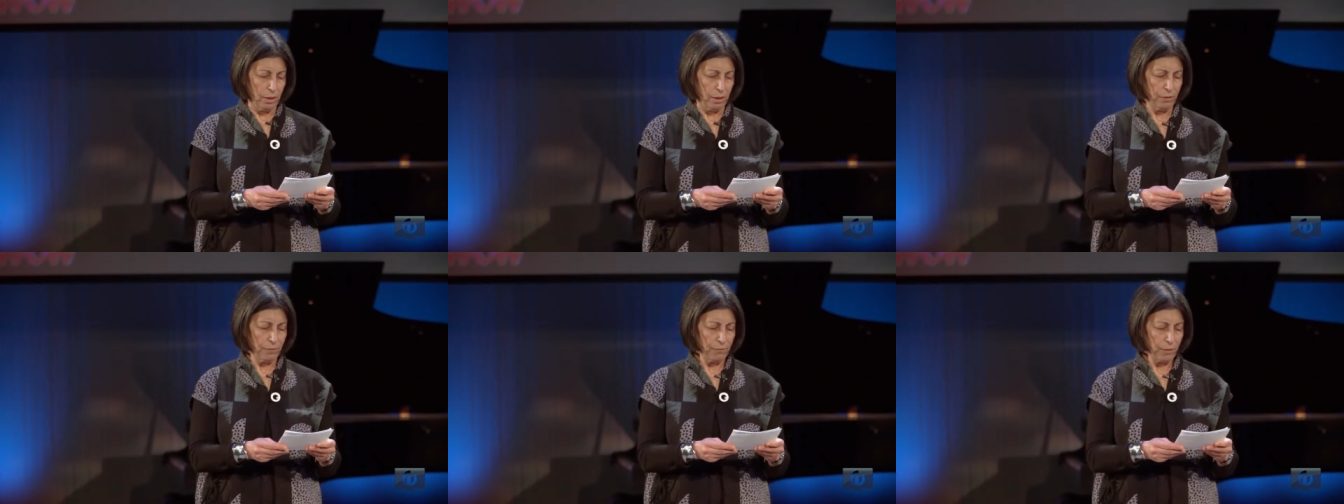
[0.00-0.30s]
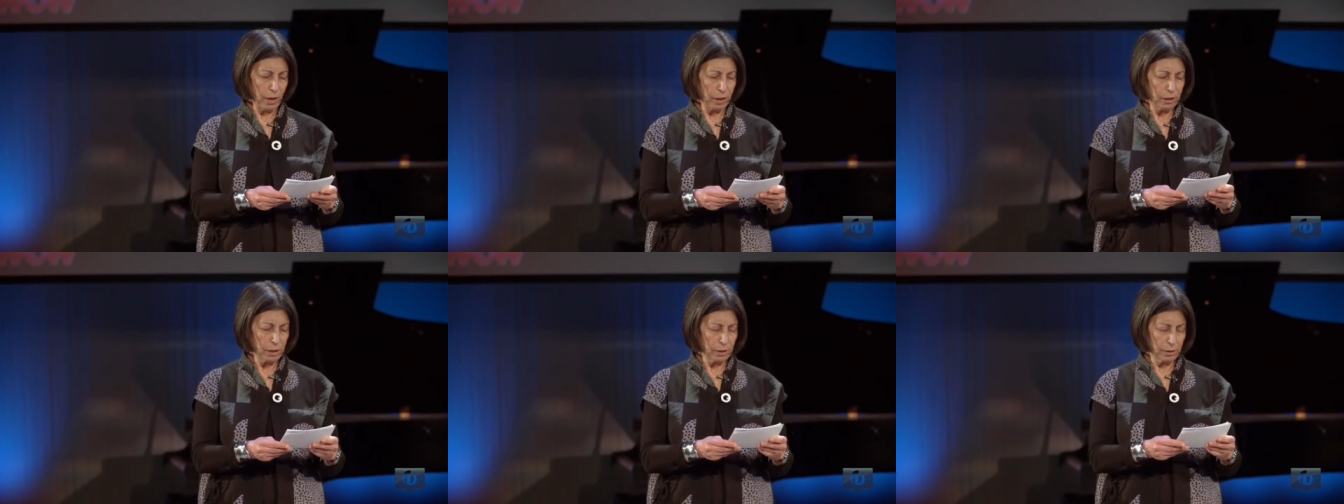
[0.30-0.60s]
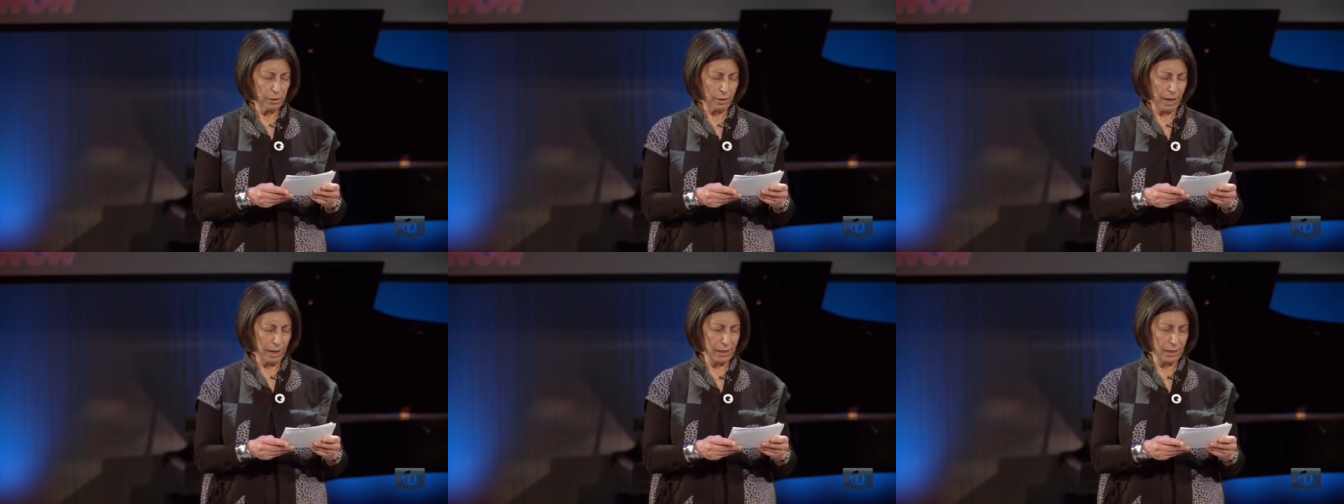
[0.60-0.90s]
The
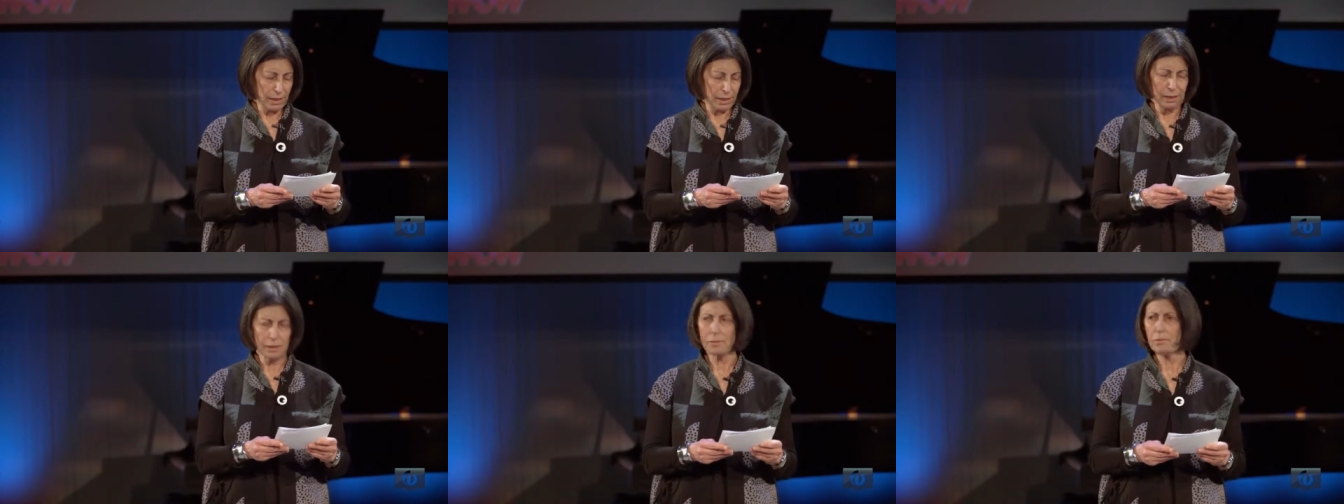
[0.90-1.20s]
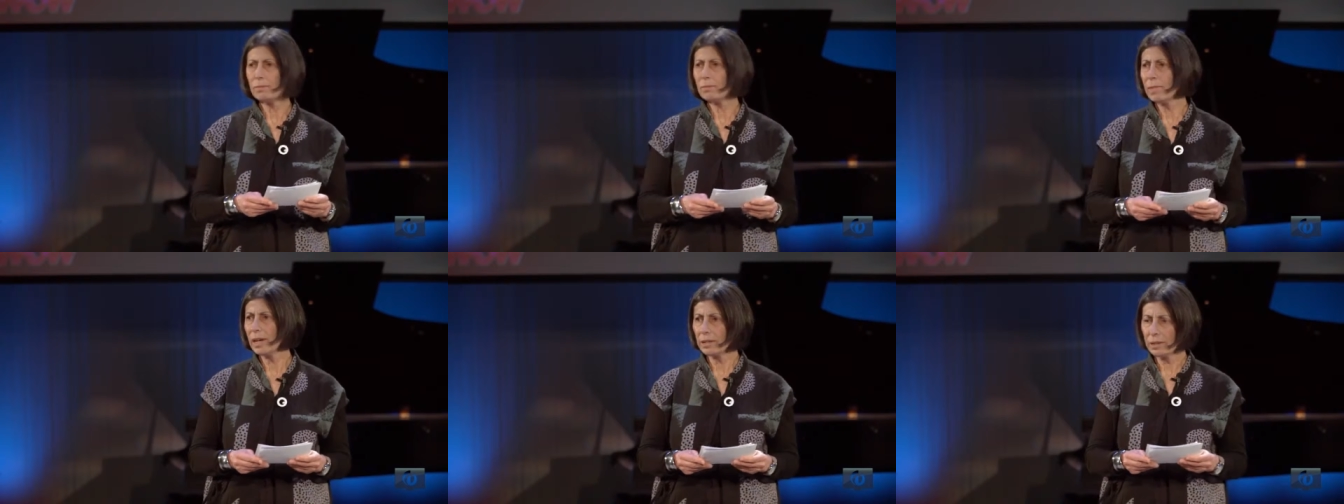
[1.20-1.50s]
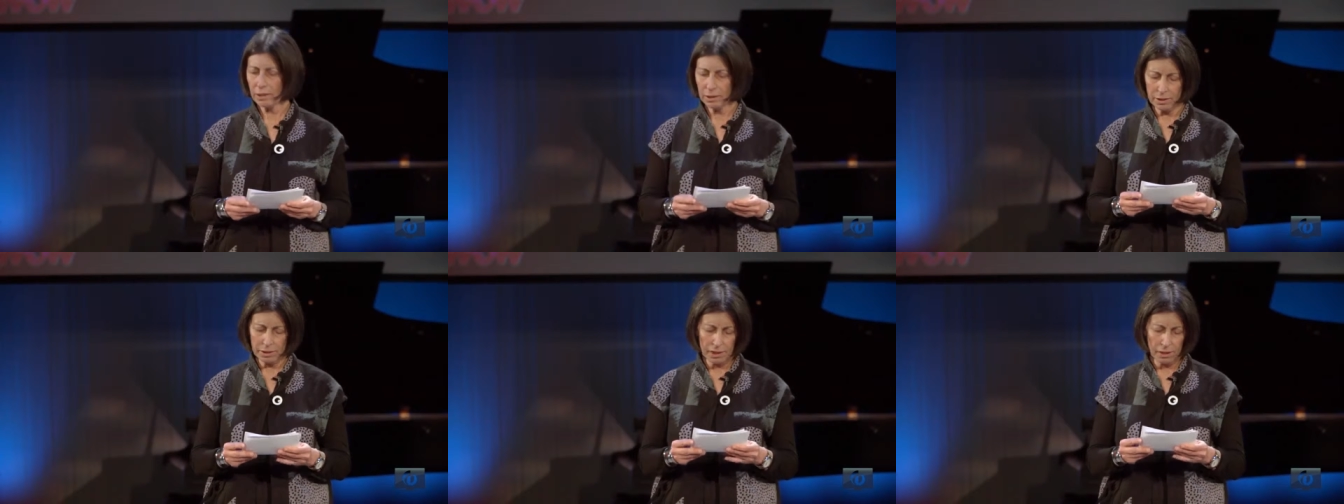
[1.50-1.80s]
Feldenkrais
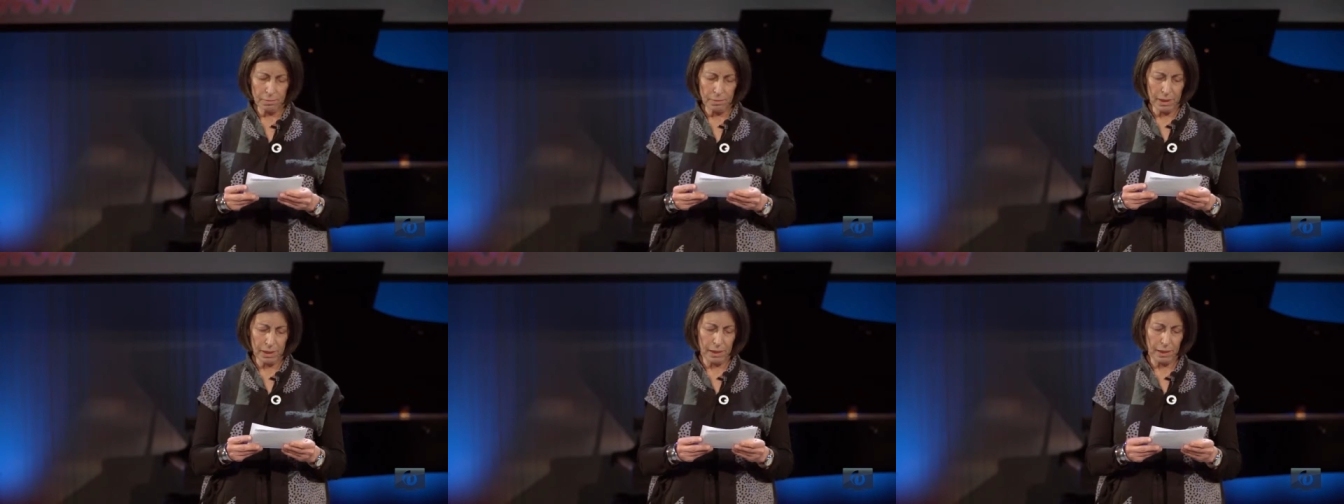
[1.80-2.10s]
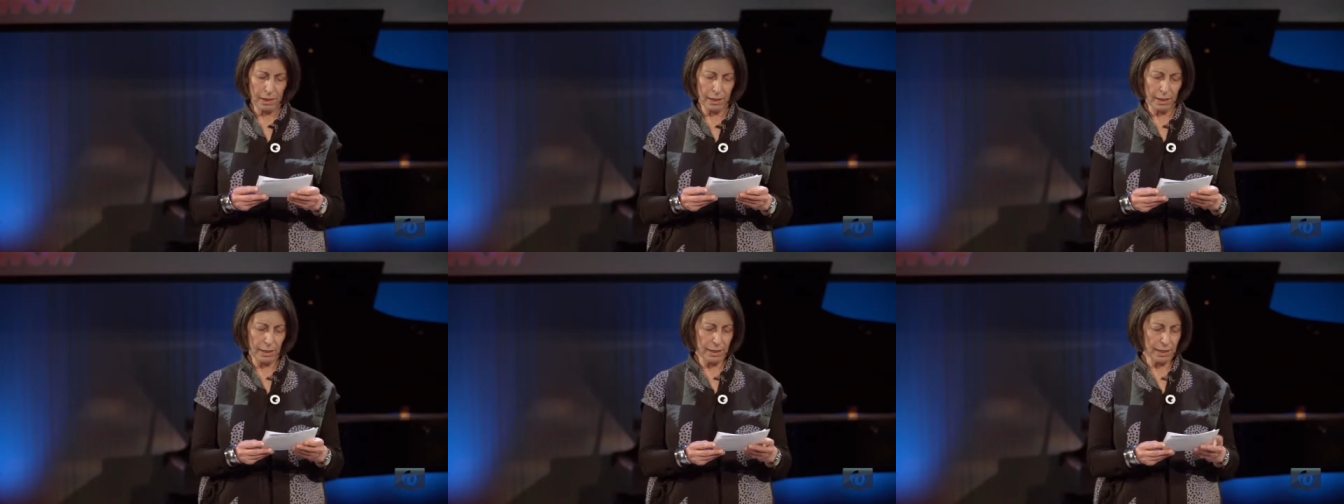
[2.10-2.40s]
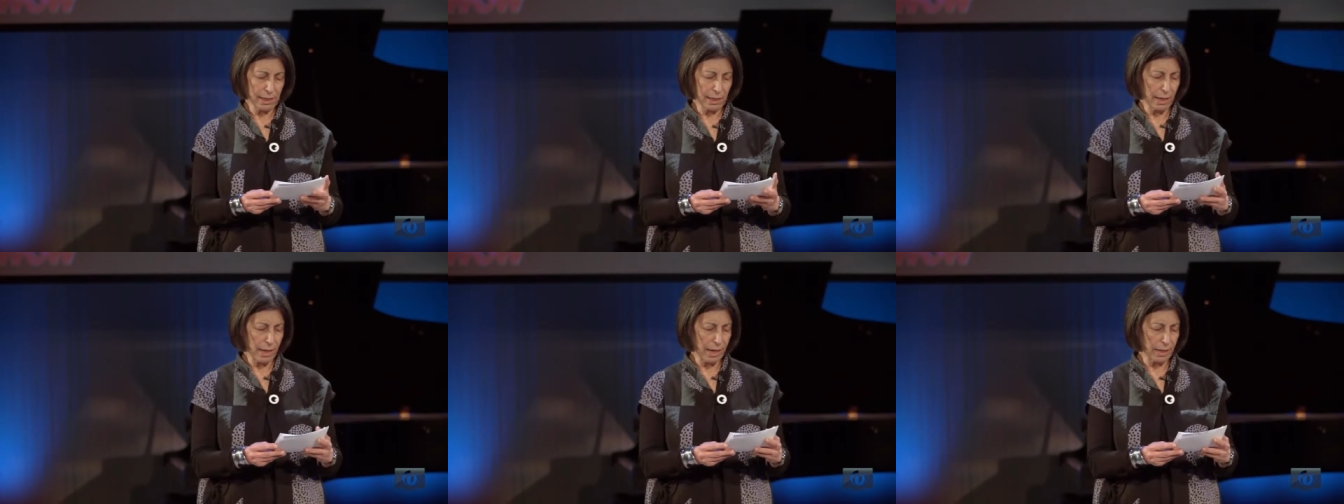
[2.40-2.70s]
method to me
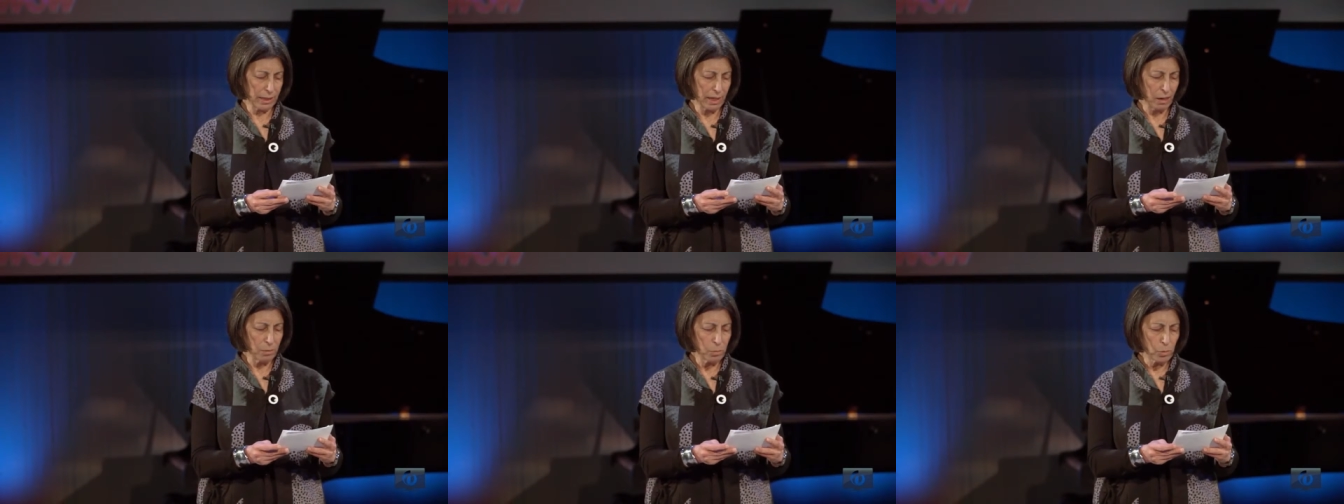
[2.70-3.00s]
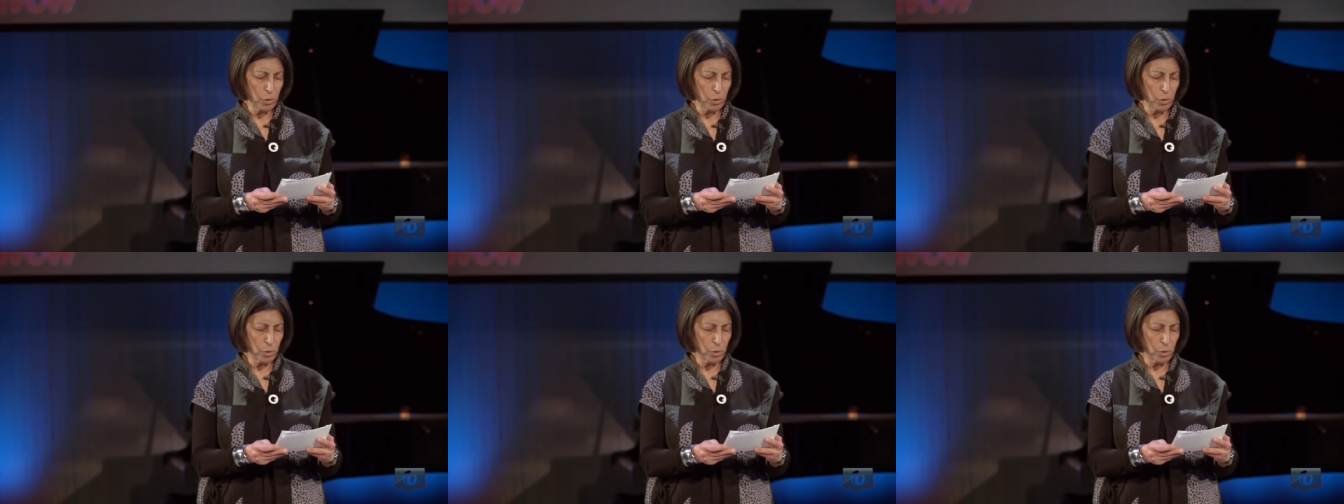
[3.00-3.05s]
is like a